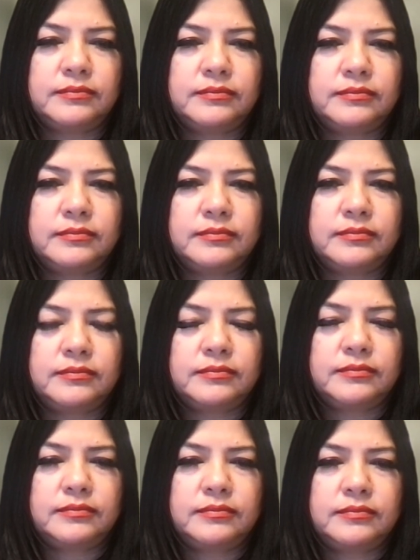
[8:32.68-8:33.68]

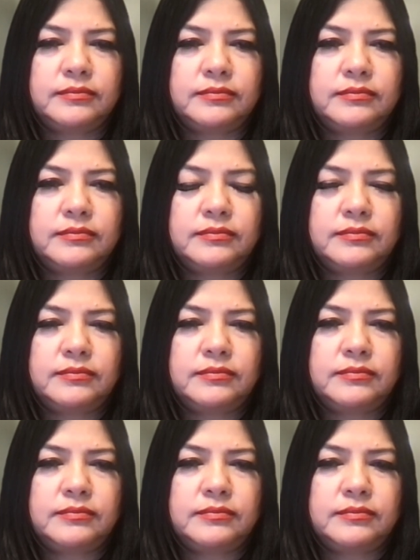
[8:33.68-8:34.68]

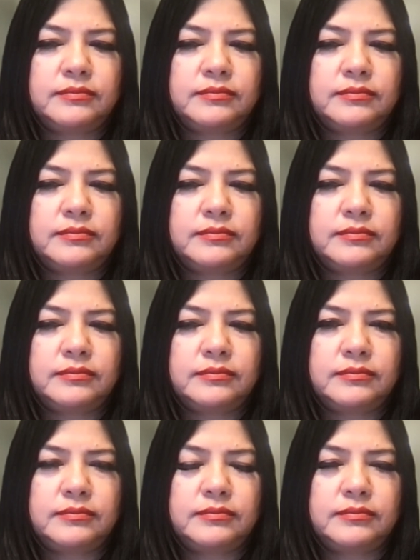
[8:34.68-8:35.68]

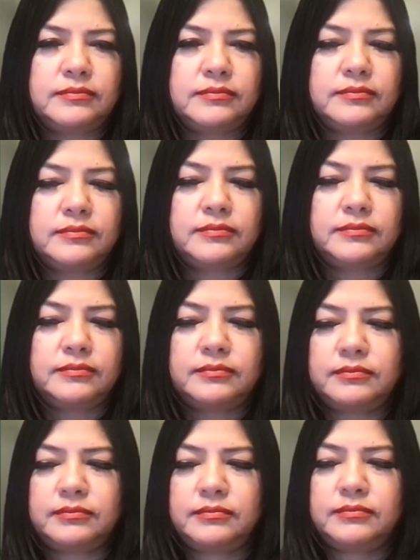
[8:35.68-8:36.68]

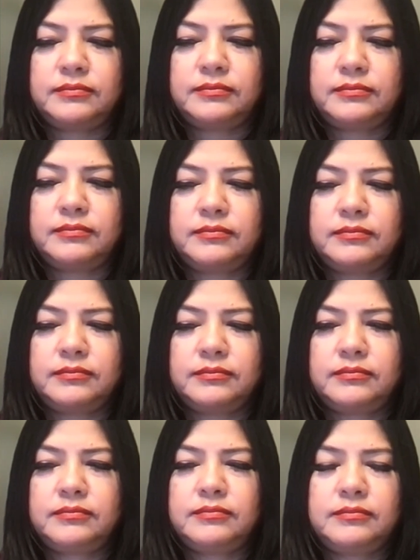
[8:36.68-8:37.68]

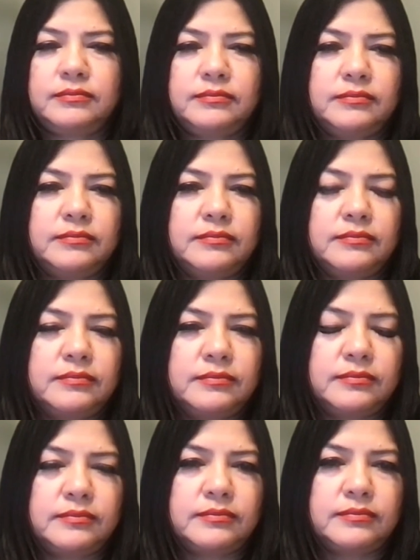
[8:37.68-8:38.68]

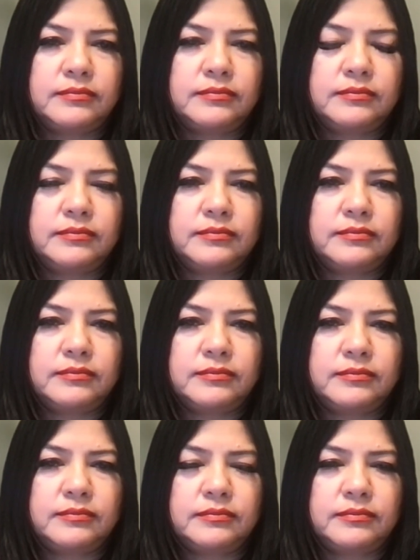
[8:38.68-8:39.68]

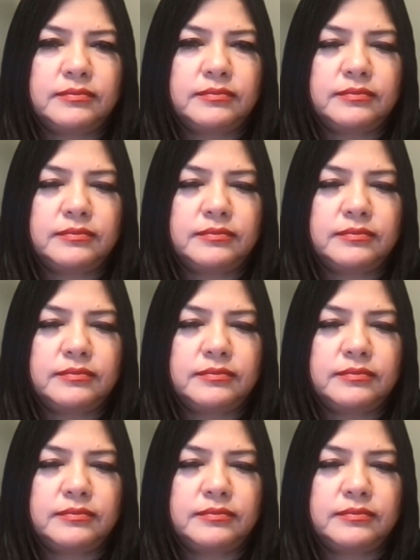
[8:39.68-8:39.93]
(not speaking)